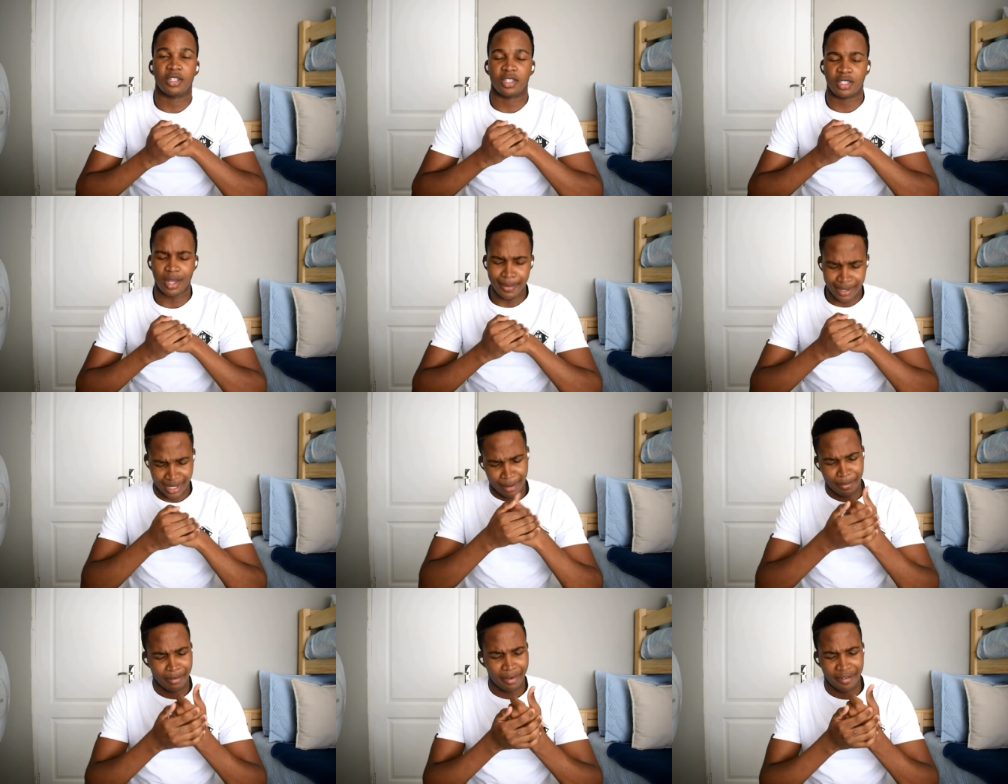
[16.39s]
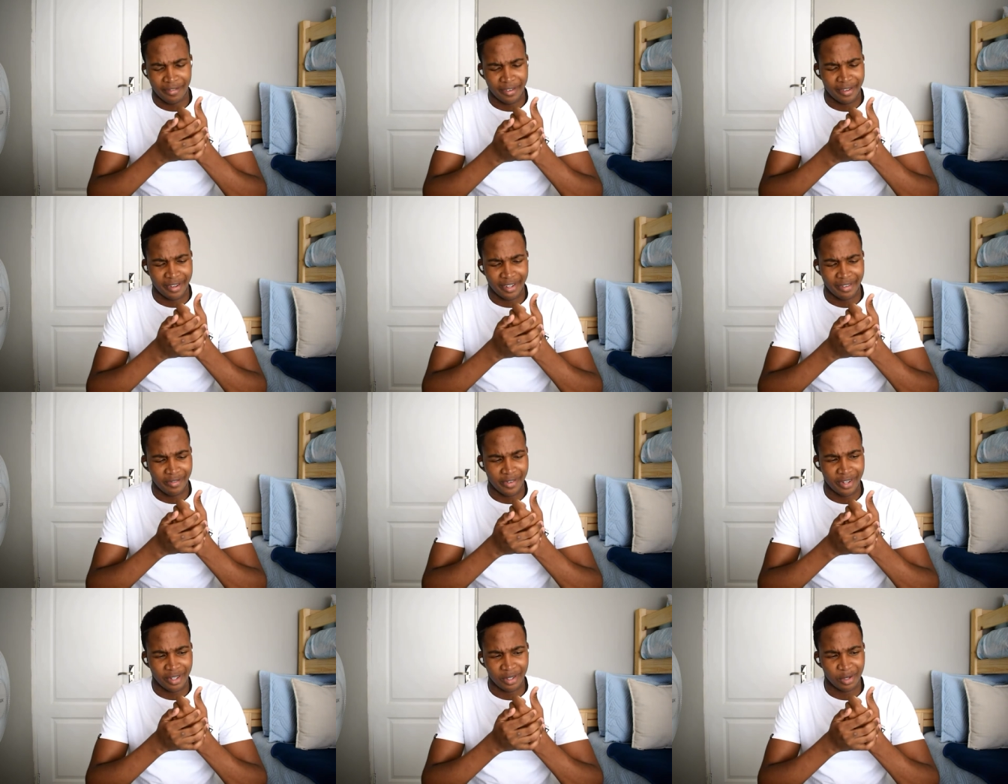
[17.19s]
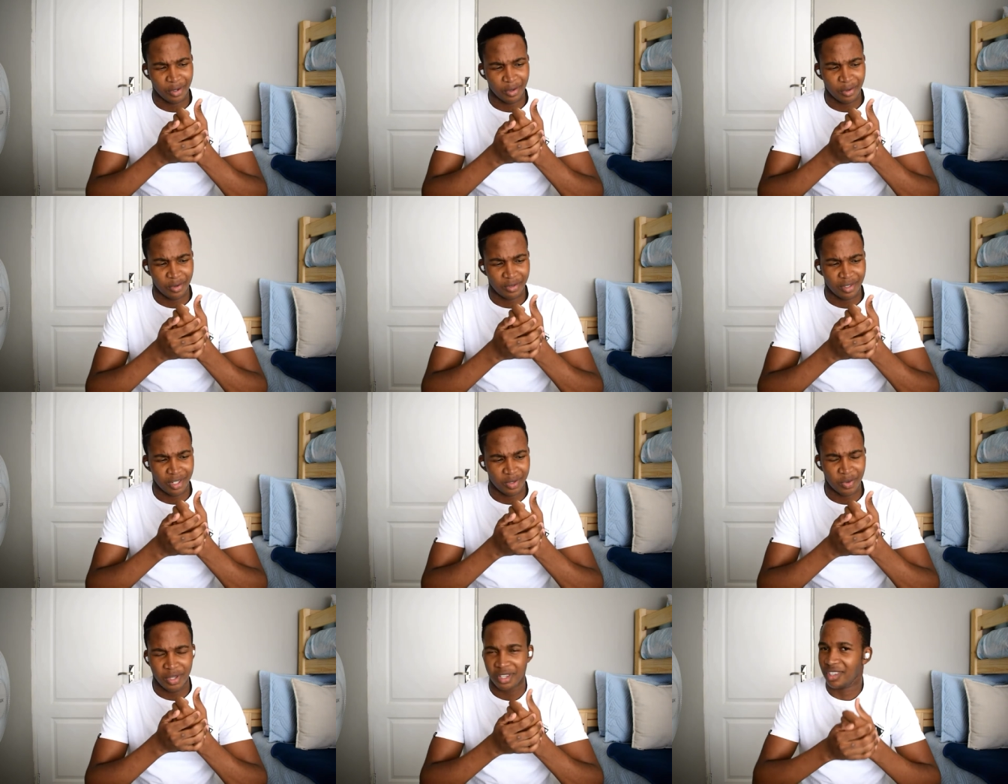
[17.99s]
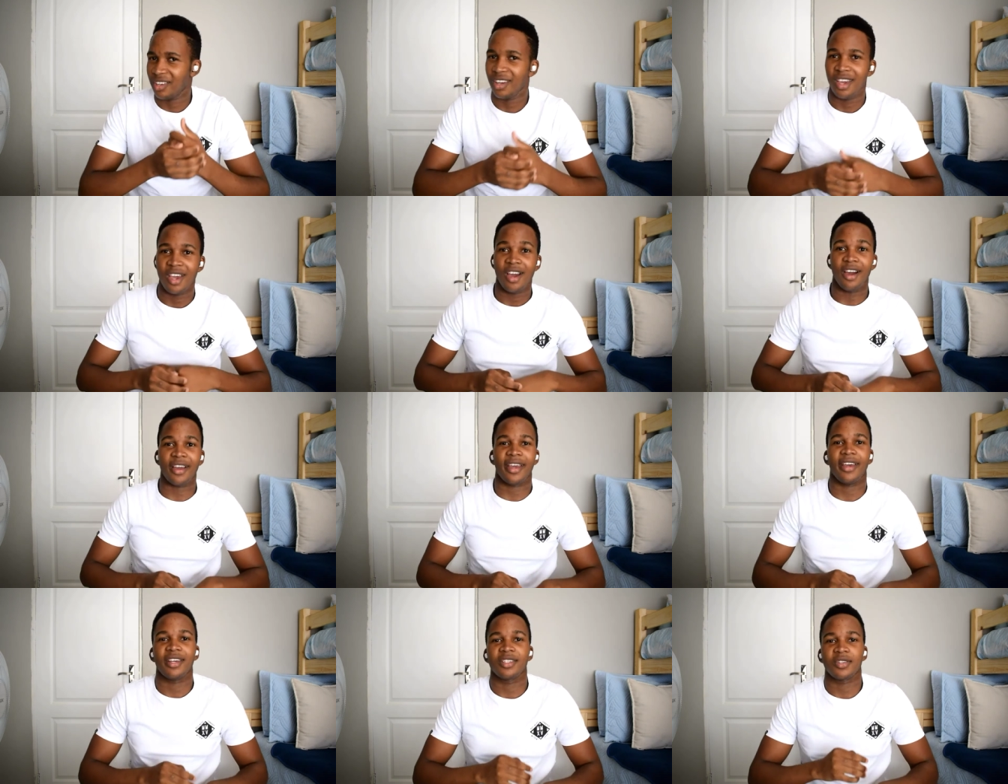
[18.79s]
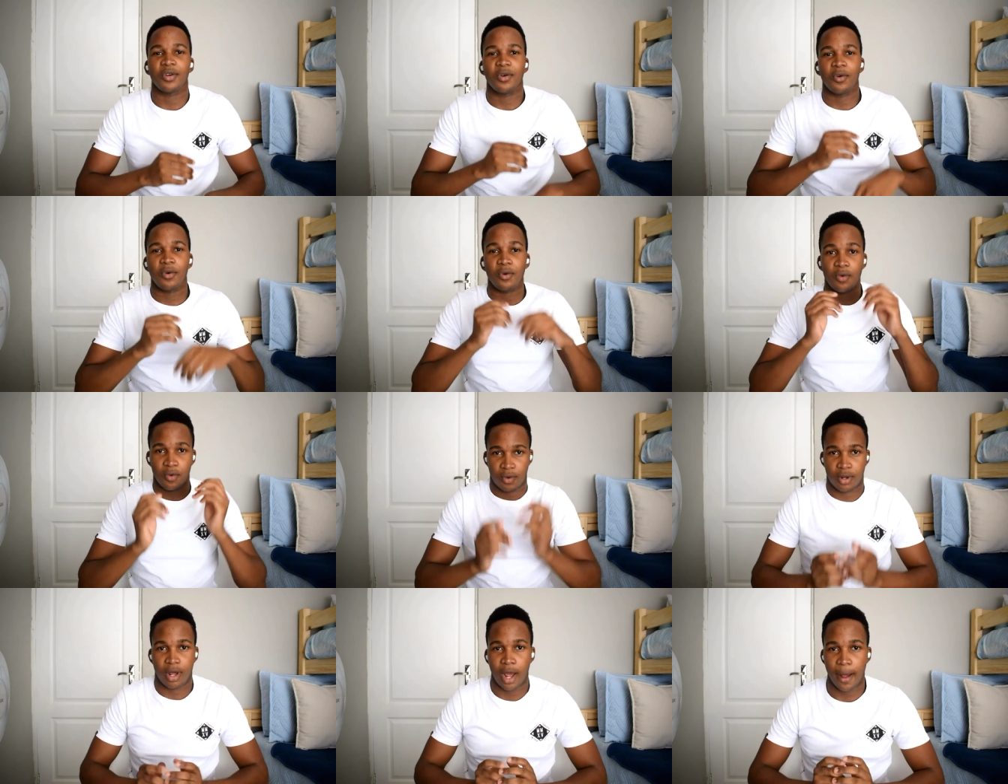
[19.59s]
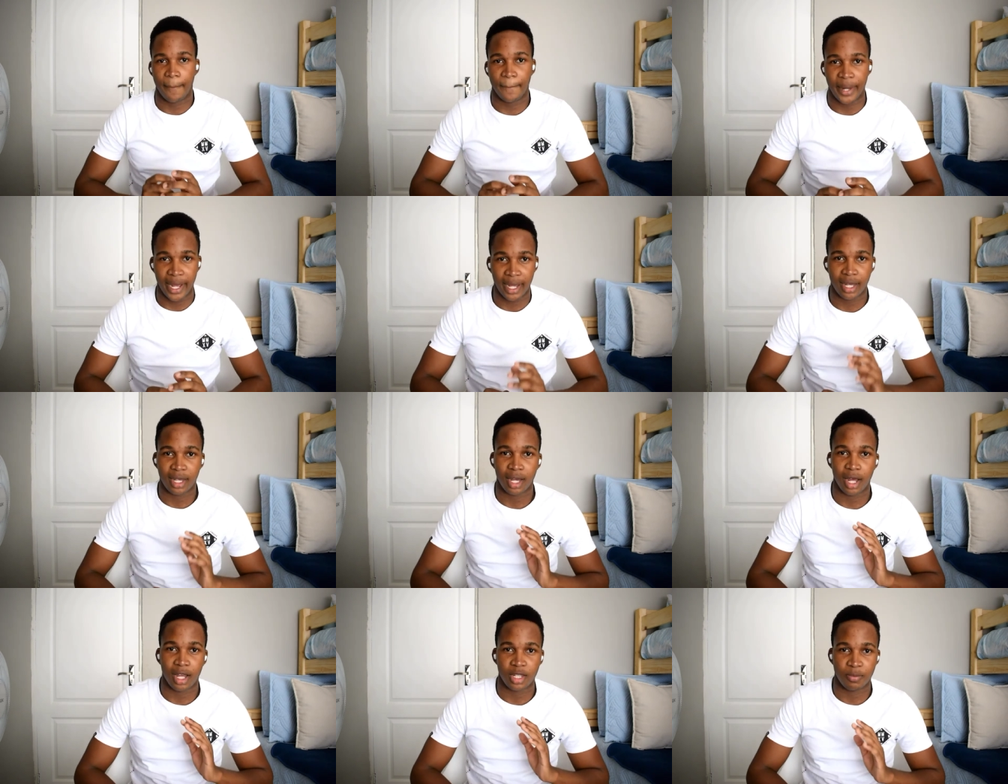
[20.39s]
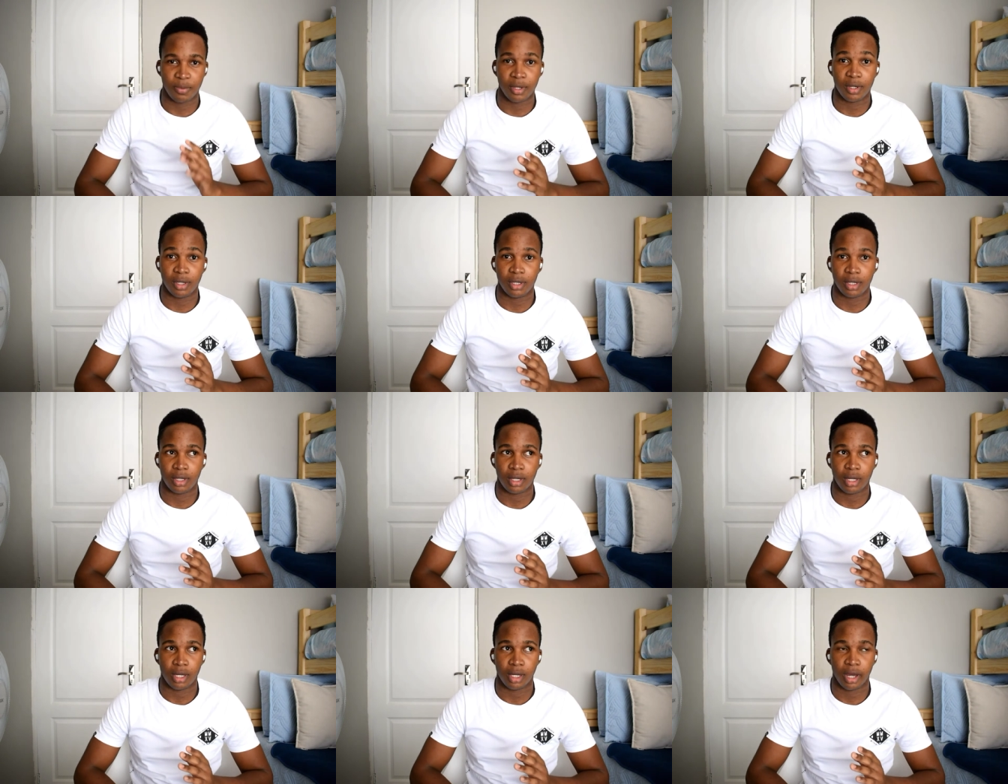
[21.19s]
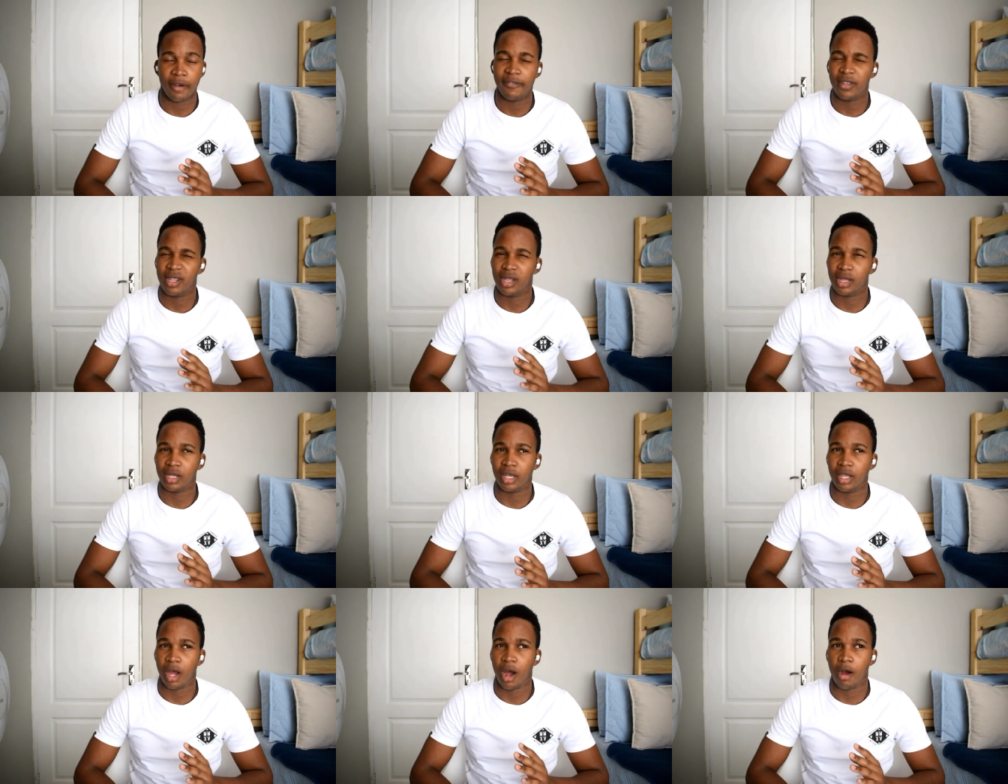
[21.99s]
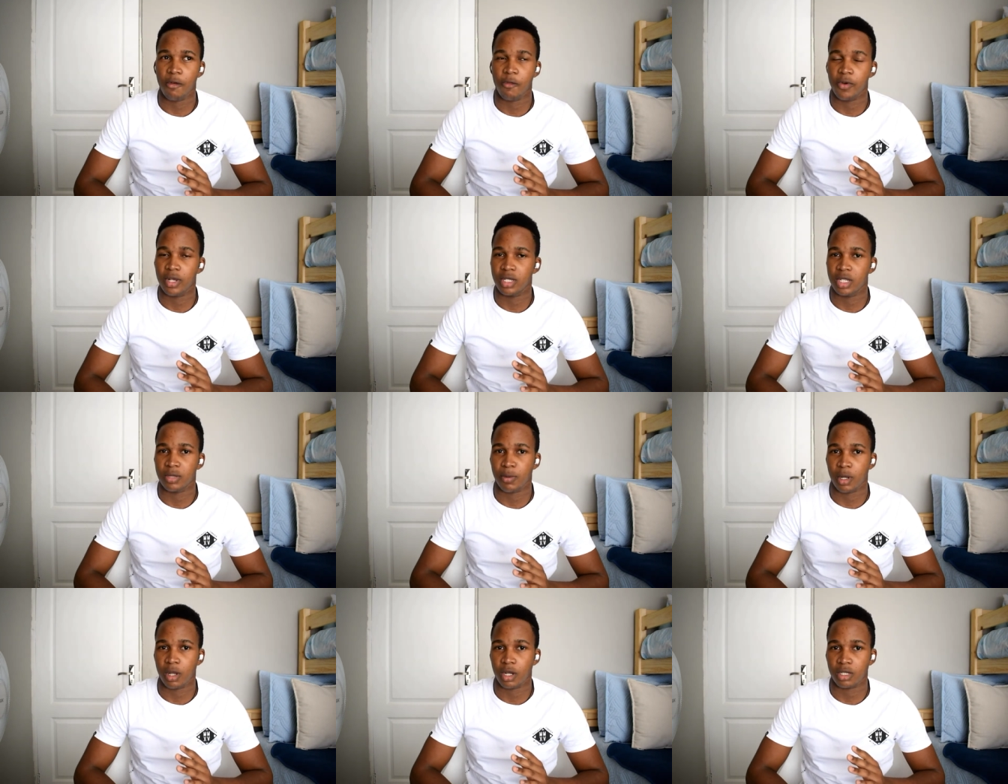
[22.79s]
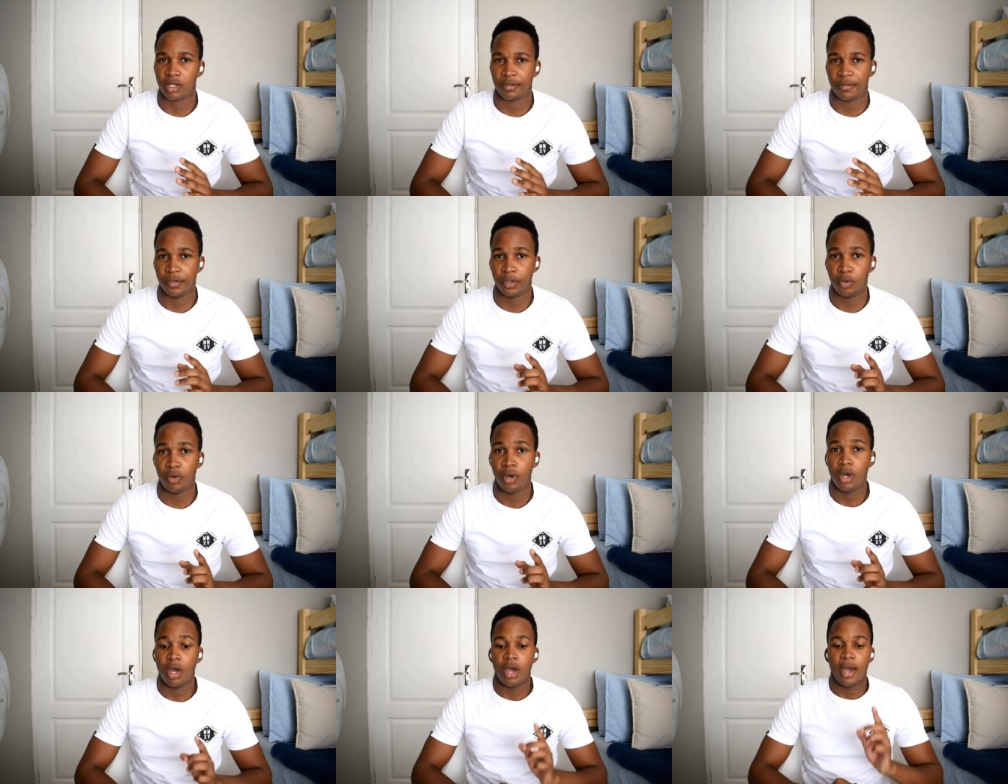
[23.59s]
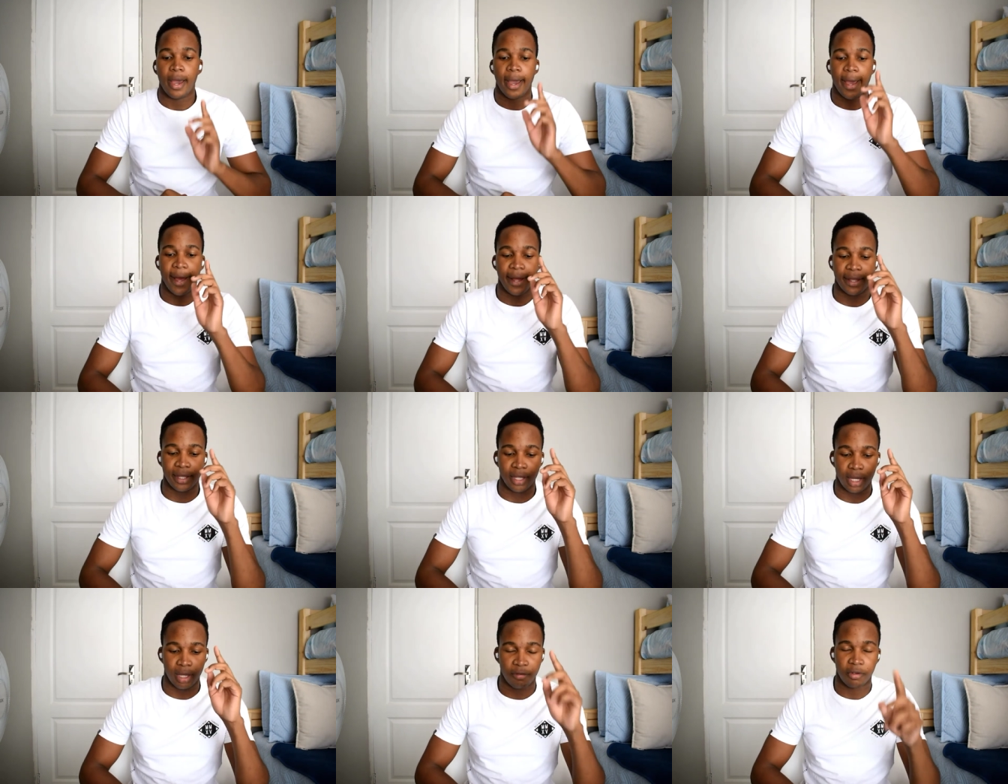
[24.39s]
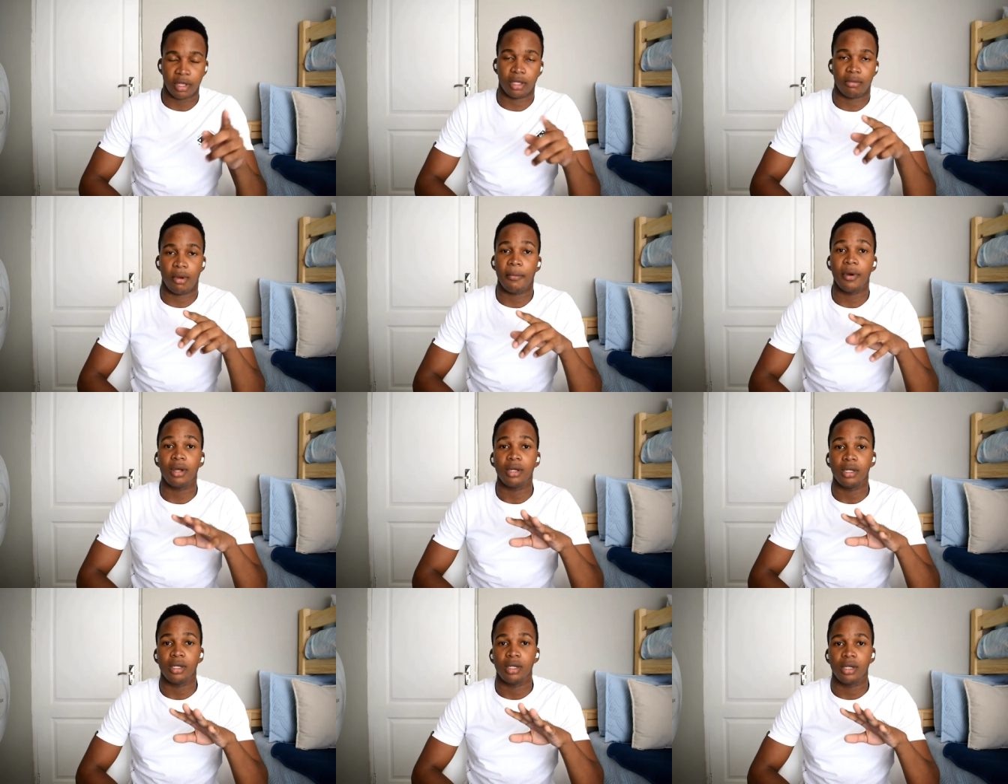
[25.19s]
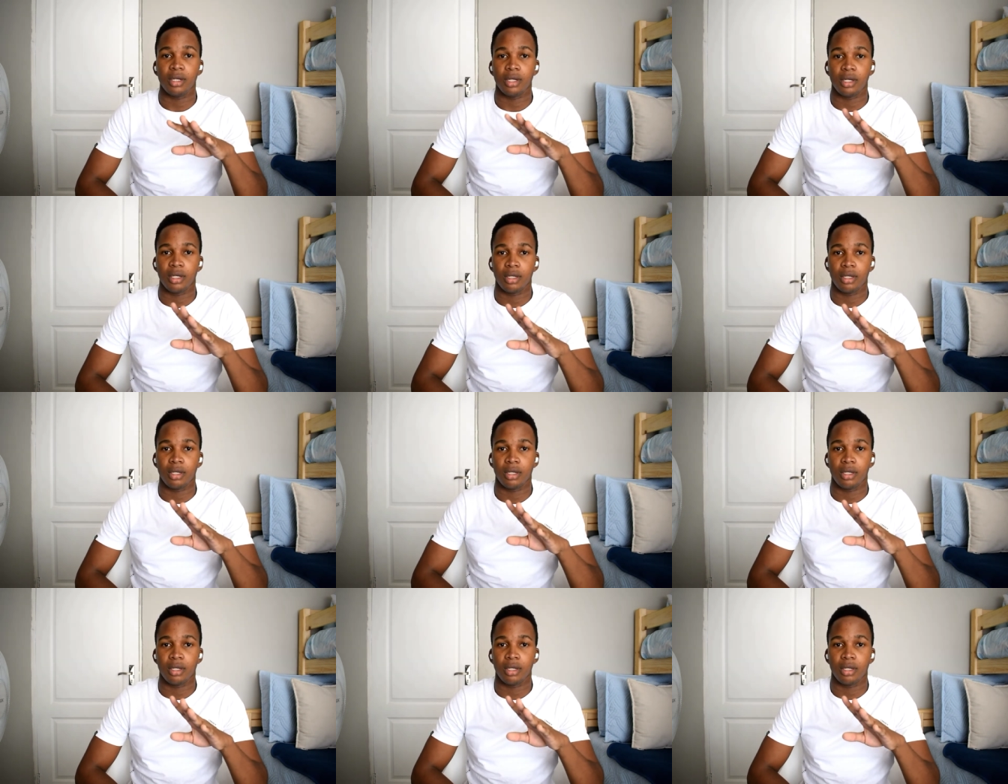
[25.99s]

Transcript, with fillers: I should stop snapping my fingers every intro. It's weird. Okay. So I'm back. It's been roughly three and a half weeks since my last review, and if you can remember,